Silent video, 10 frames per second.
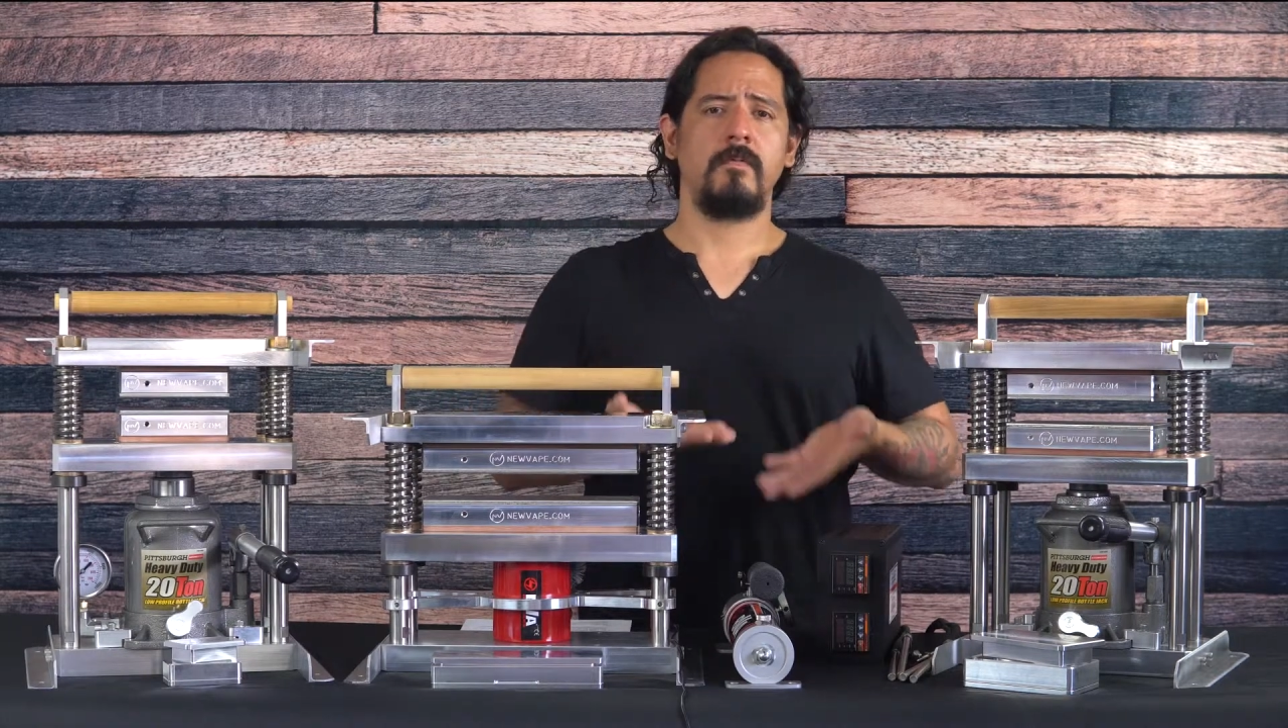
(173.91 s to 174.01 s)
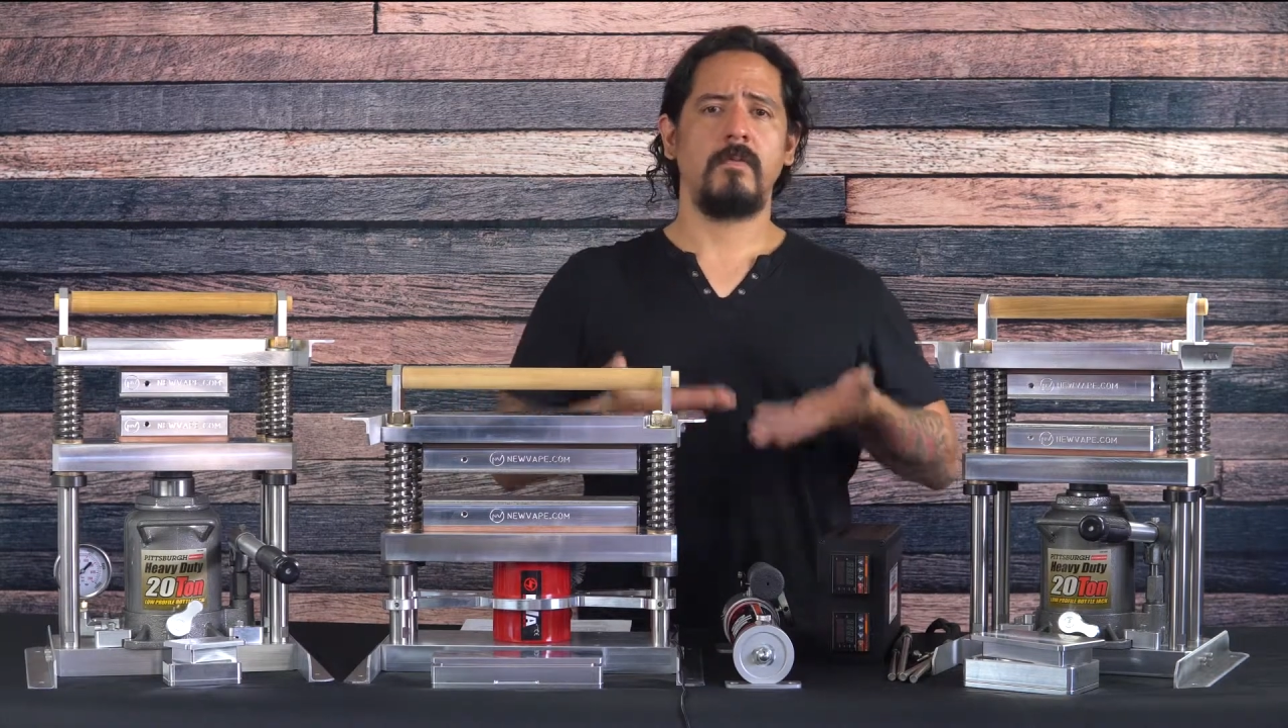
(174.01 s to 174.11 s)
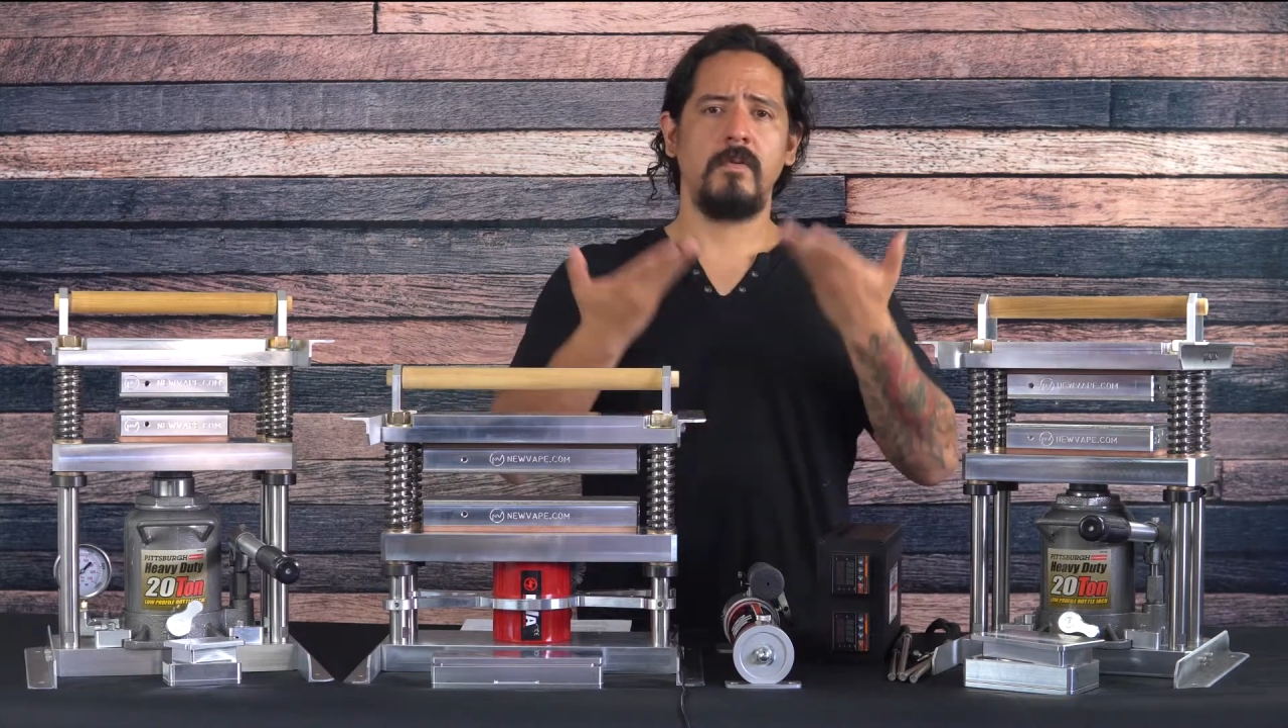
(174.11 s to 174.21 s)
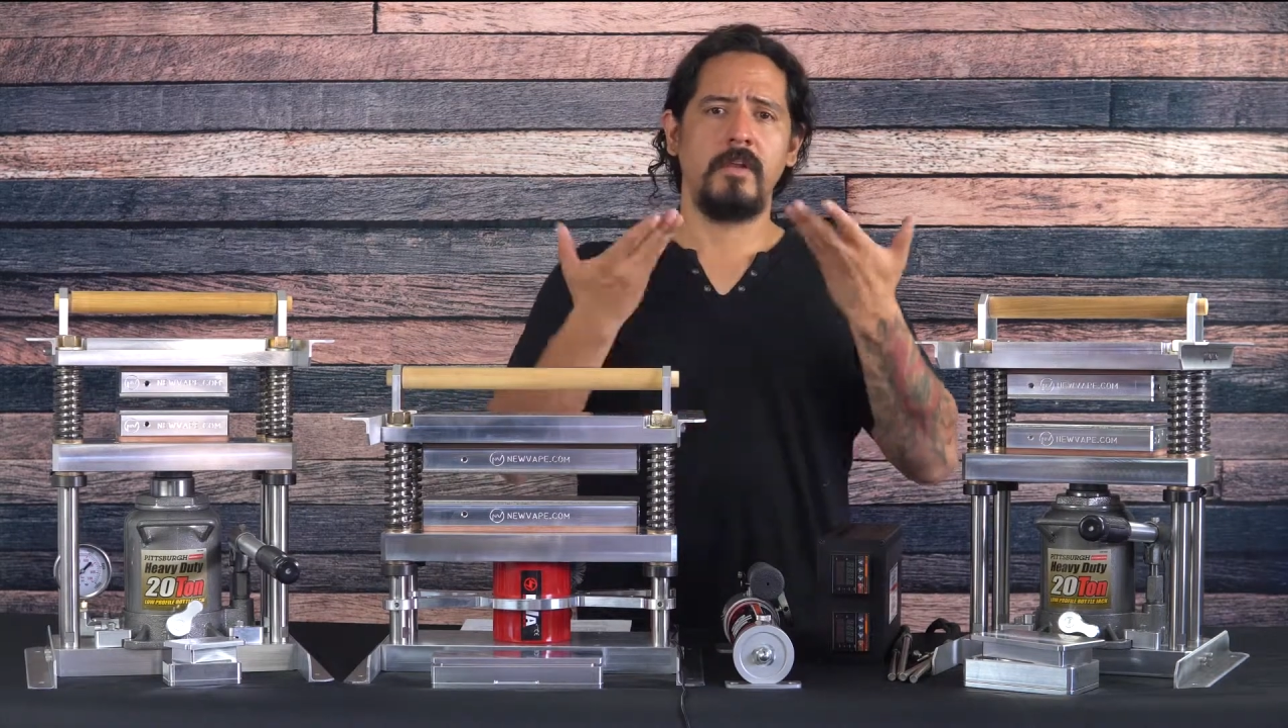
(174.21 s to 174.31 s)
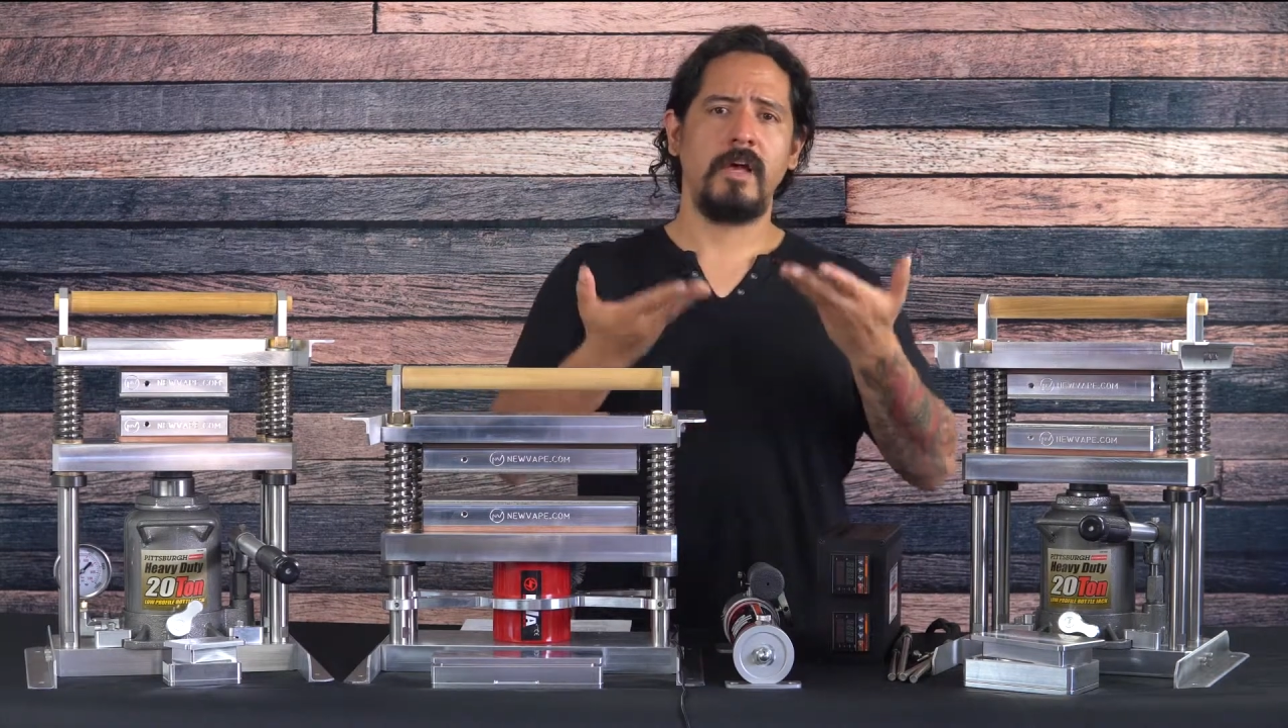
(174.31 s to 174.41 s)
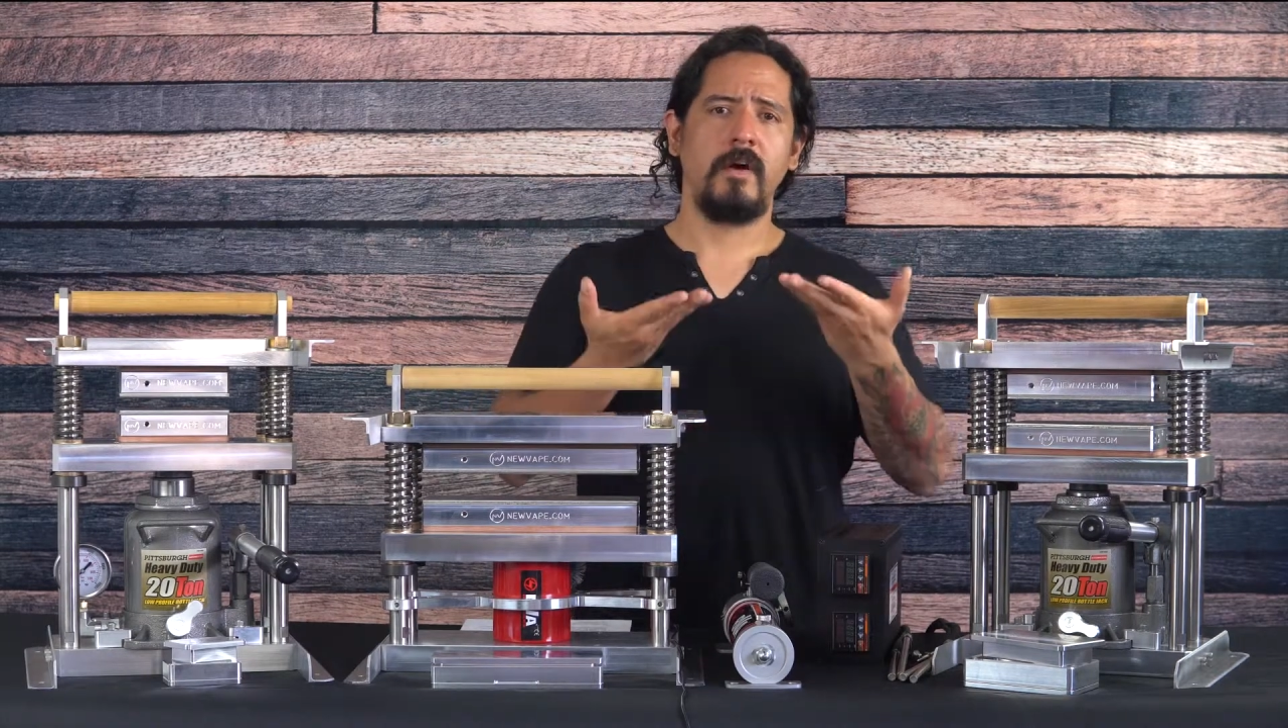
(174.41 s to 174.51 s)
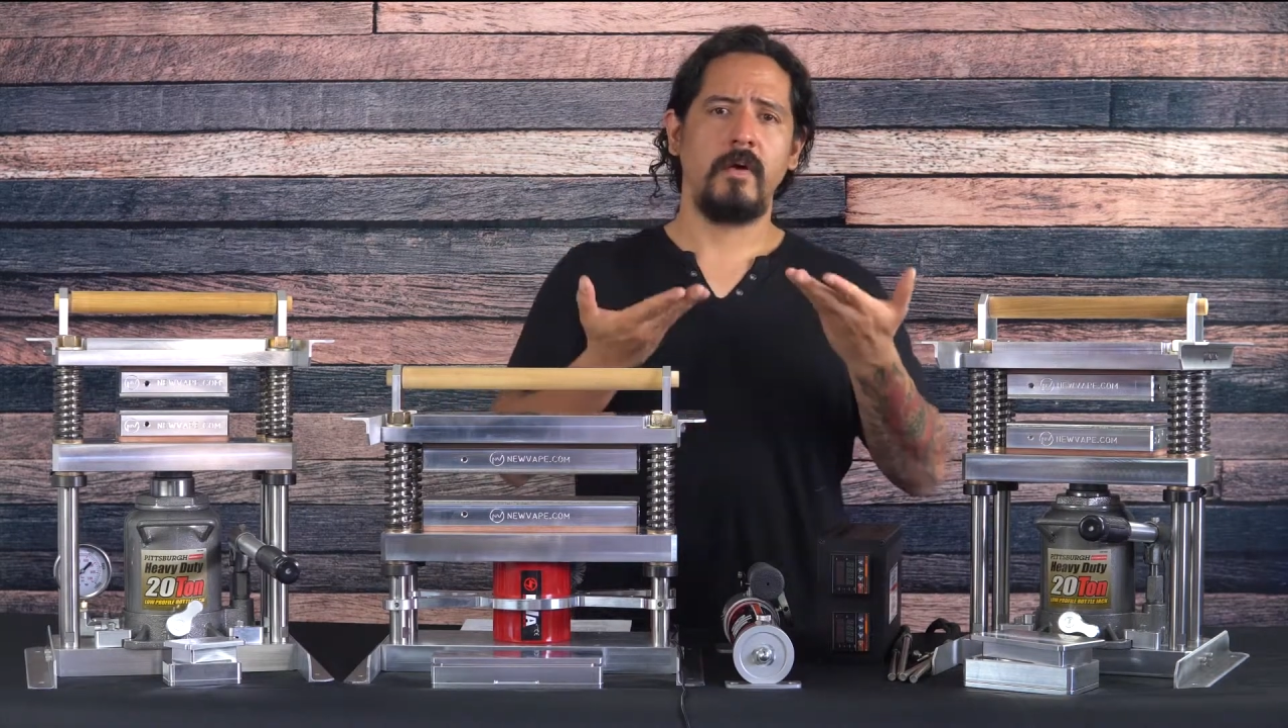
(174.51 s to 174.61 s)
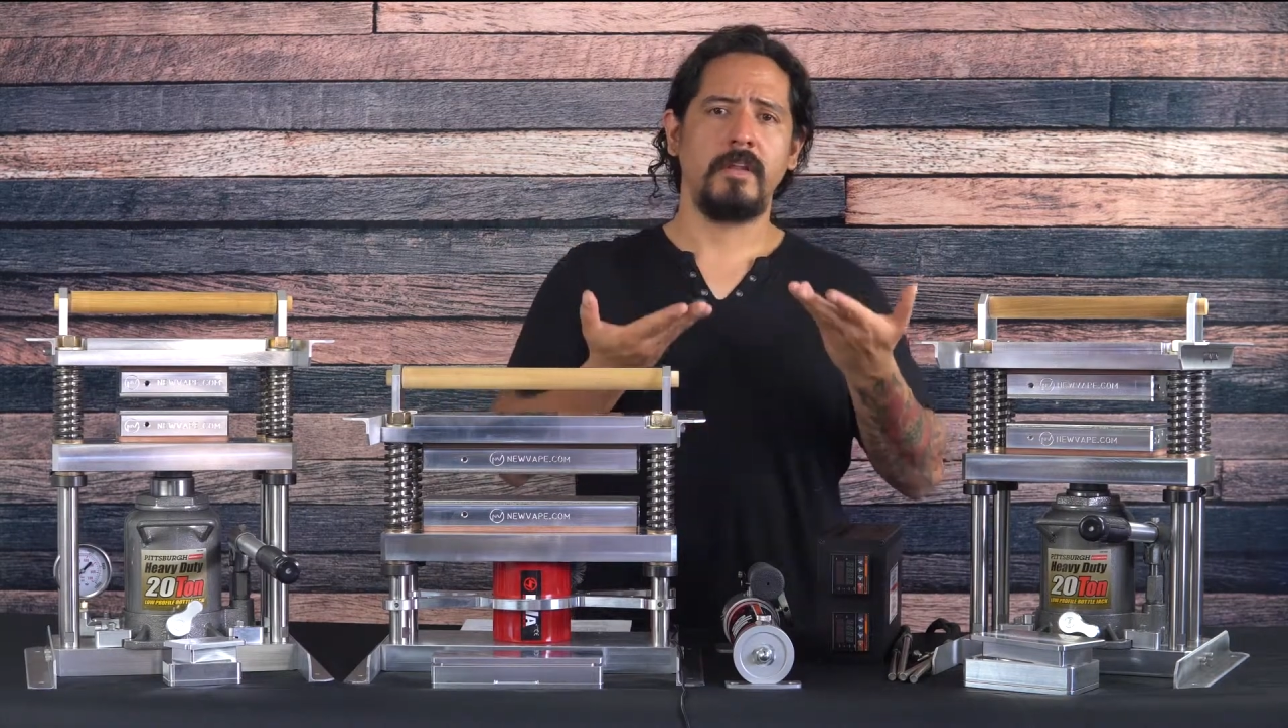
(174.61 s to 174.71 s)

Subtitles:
it won't allow